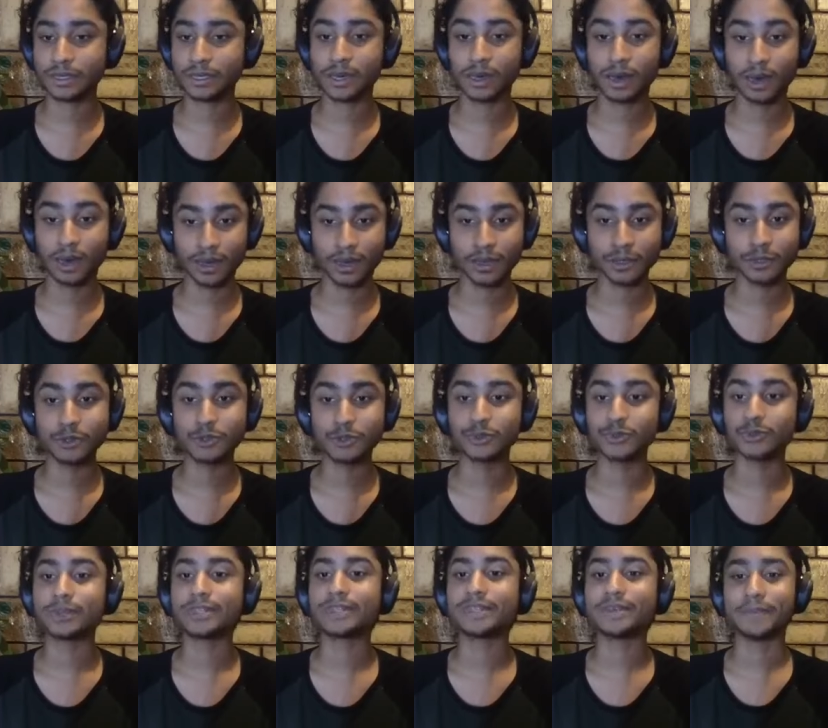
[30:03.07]
They are here
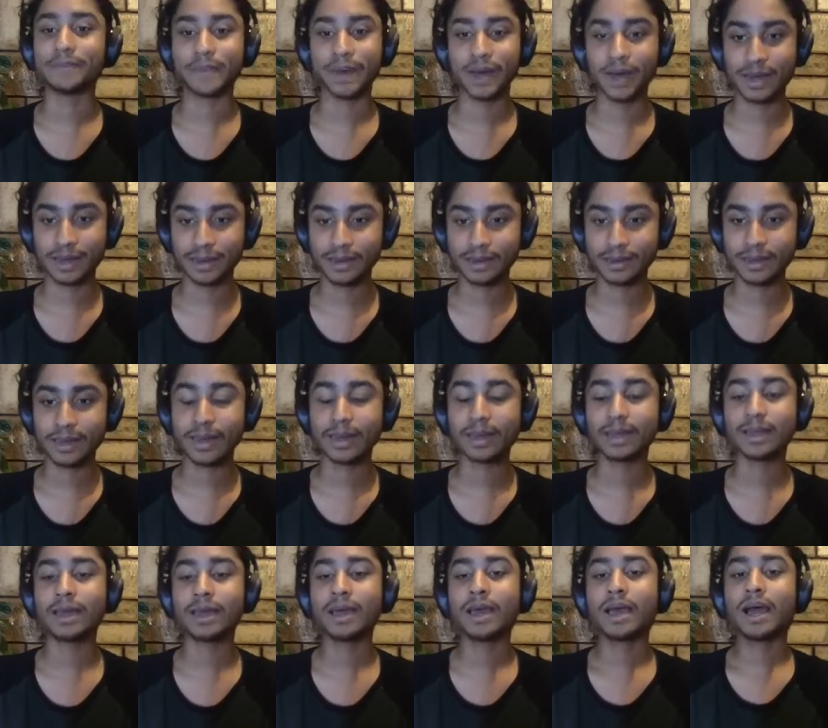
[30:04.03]
to demand.
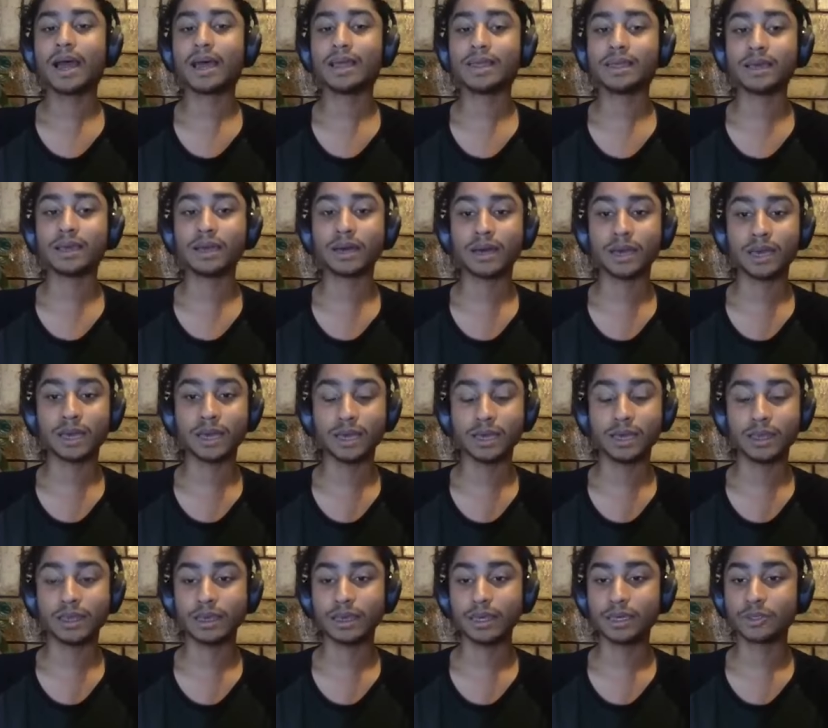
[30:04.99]
And I think a
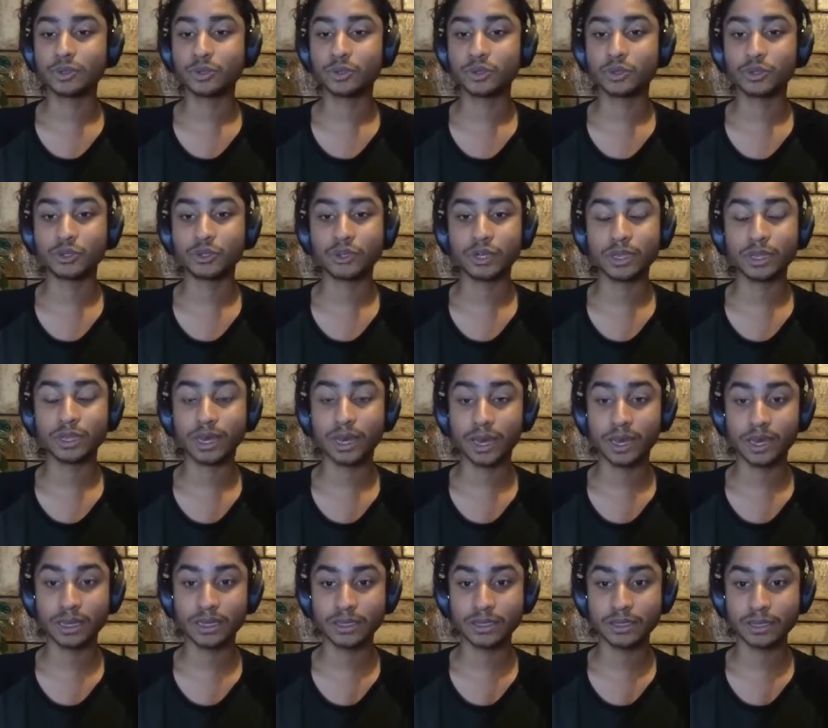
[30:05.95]
key thing is also during the
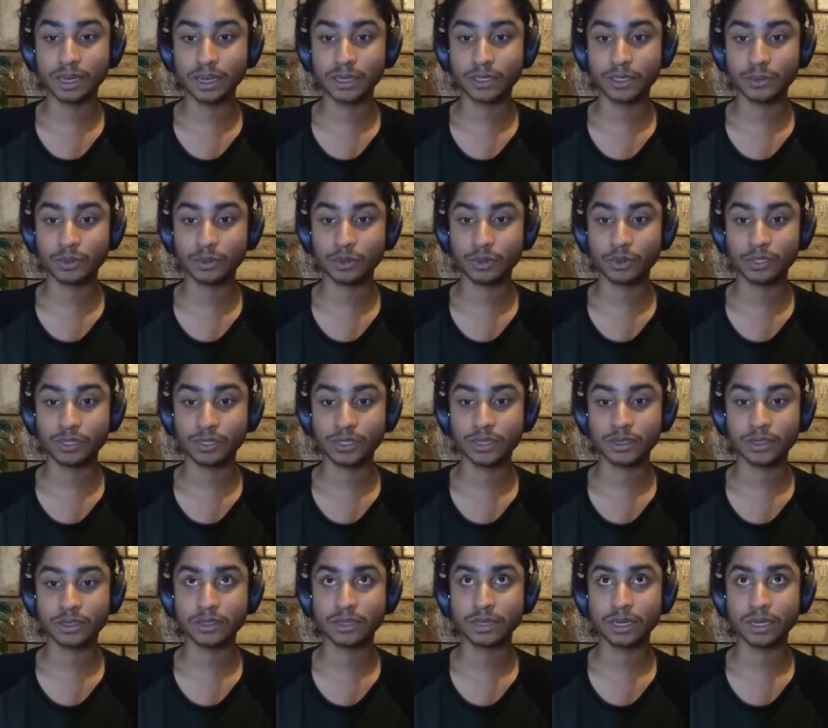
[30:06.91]
End SARS
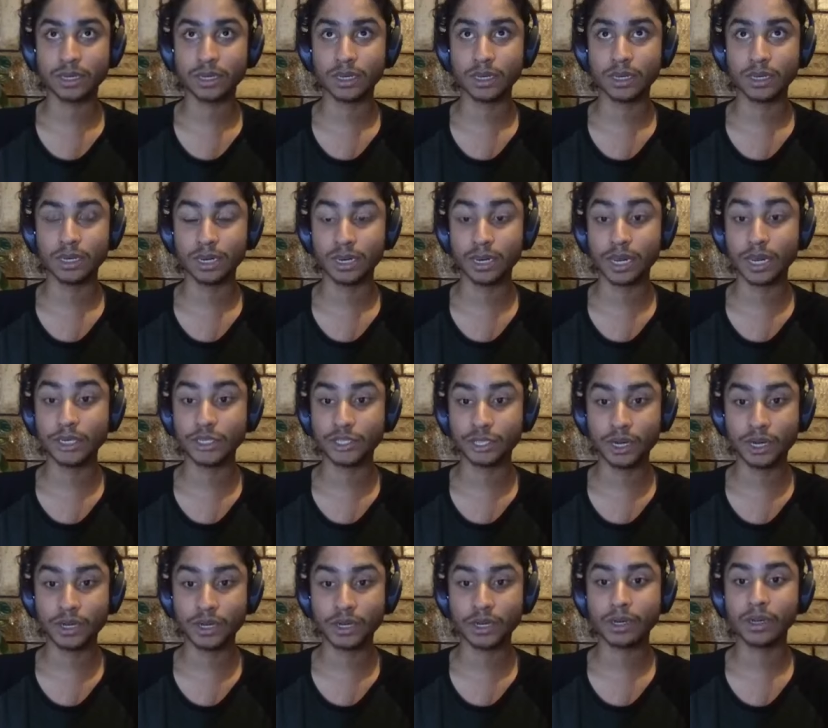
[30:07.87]
protests uh, in
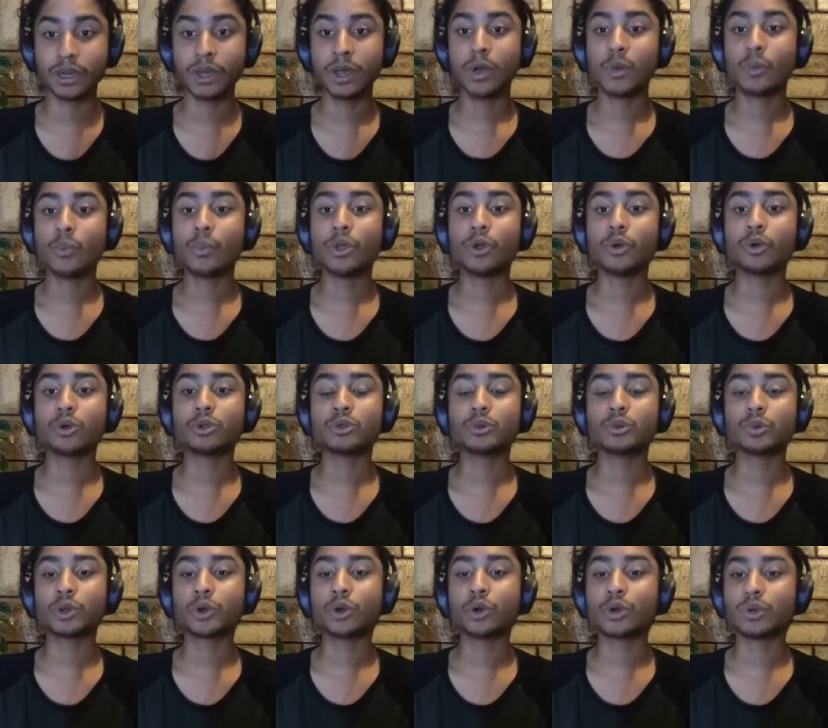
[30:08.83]
Nigeria, we all
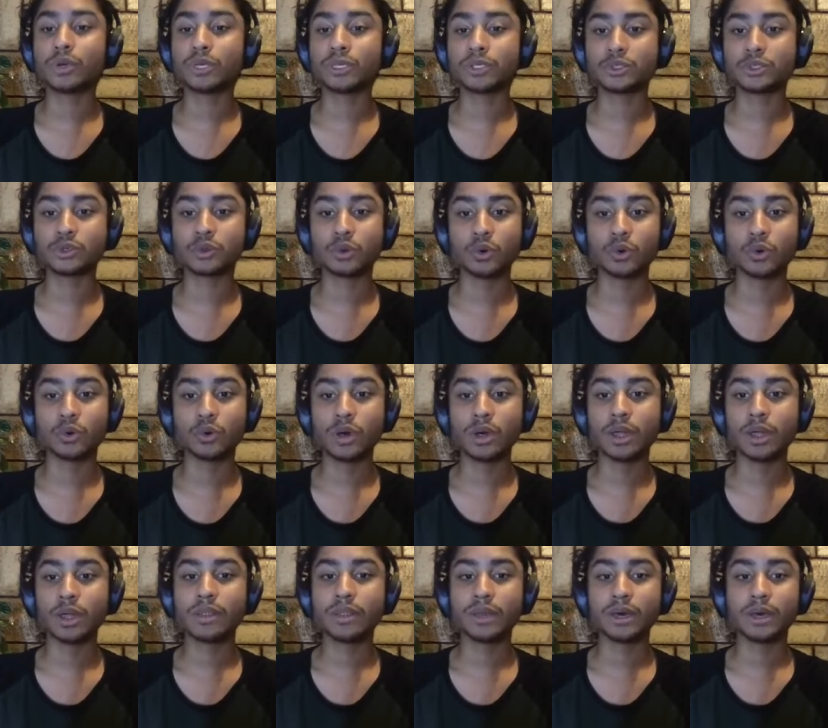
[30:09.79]
we always mm. saw
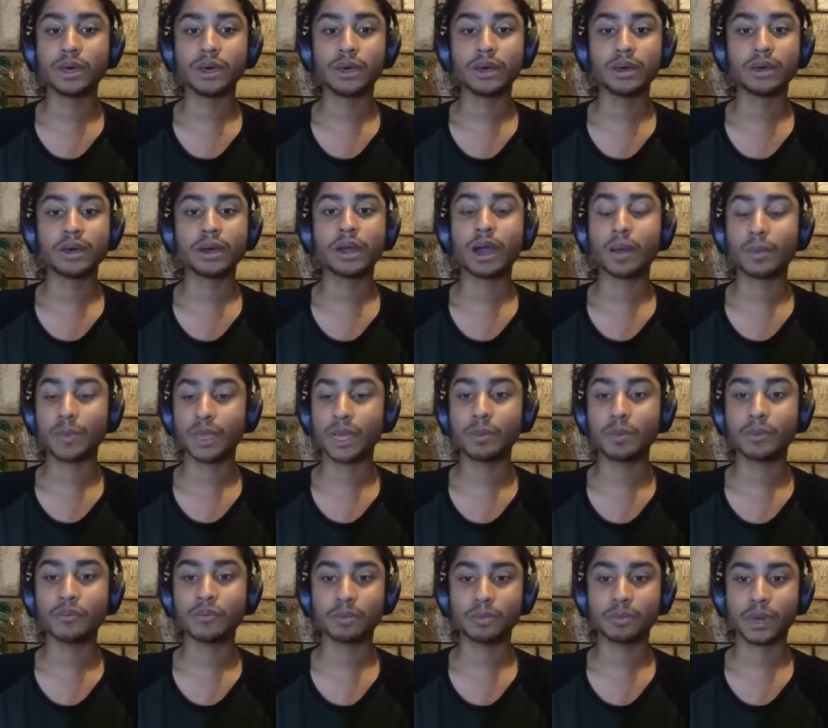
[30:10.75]
the coming
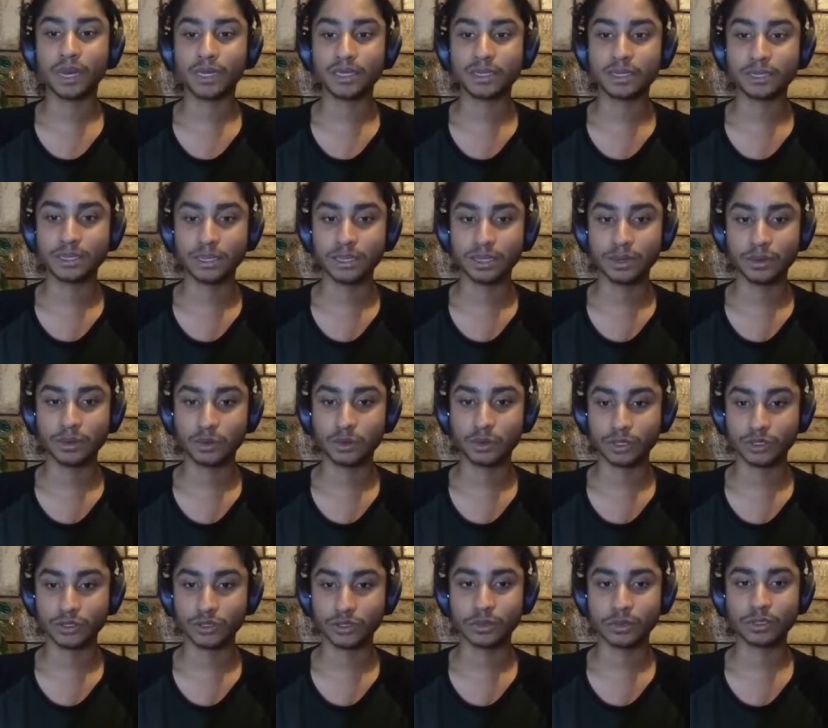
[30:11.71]
up of the Palestinian
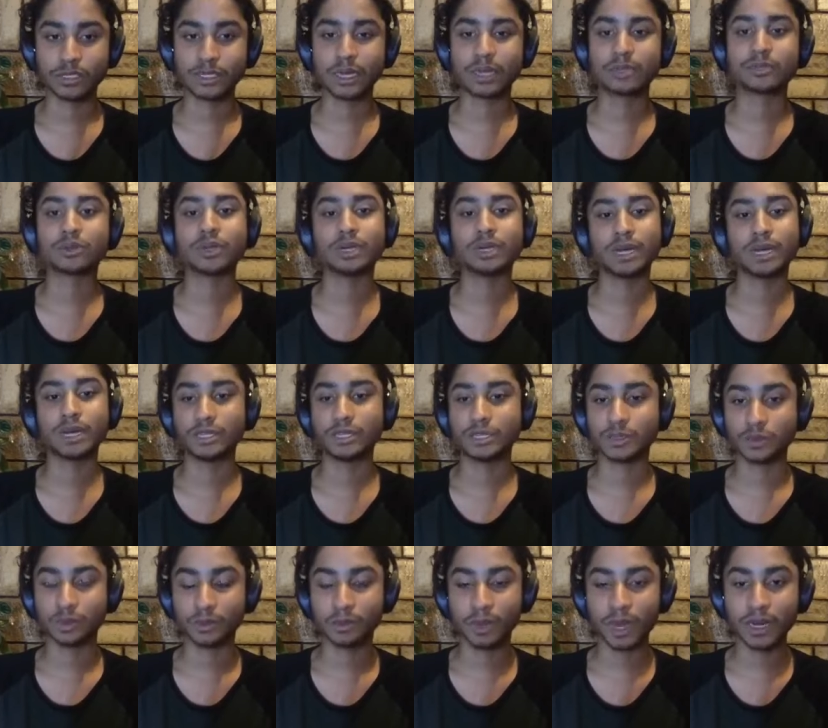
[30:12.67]
question. It was like
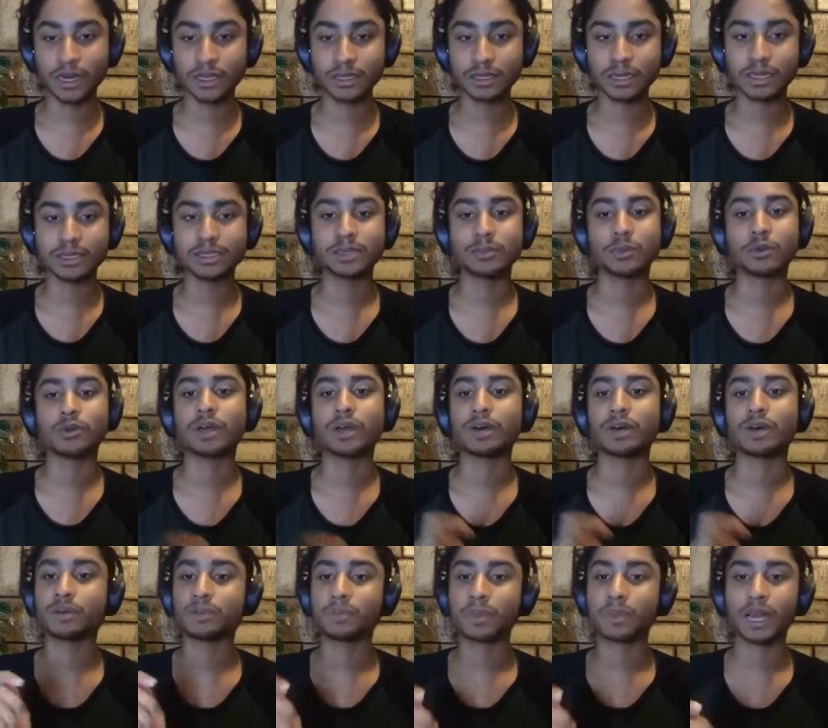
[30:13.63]
solidarity with Palestine. some of them
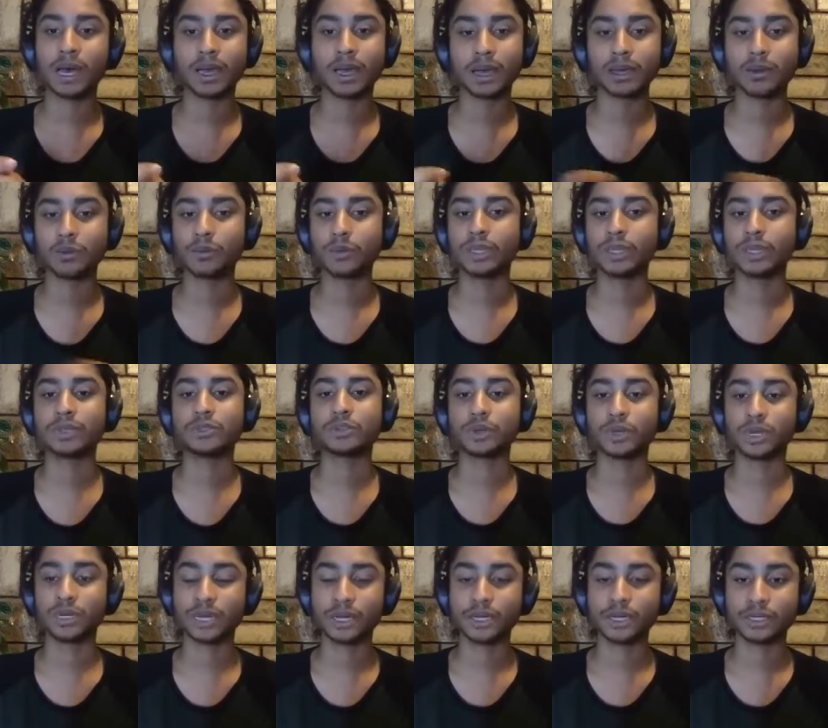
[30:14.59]
about black and with
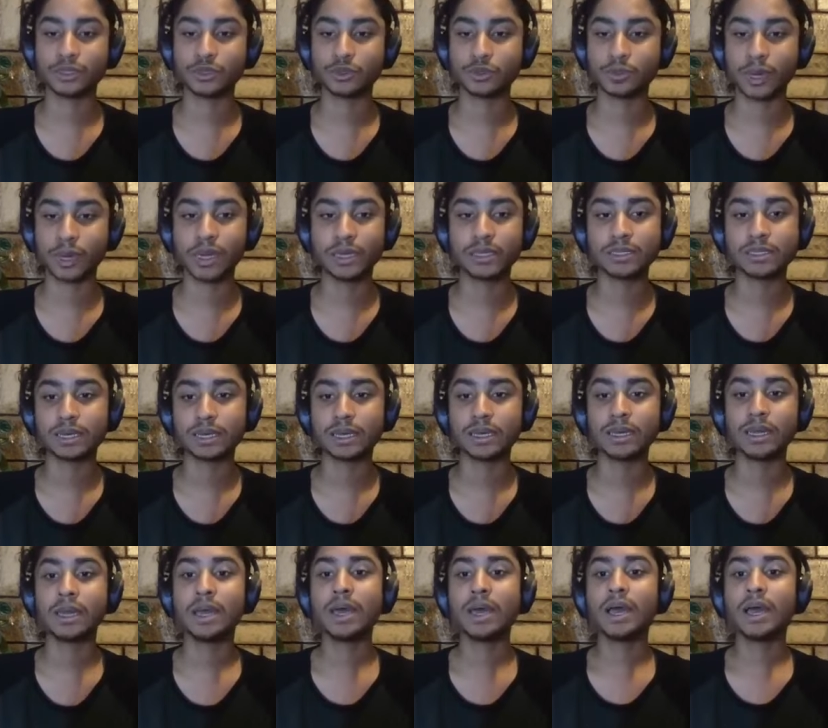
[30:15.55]
solidarity to Palestine.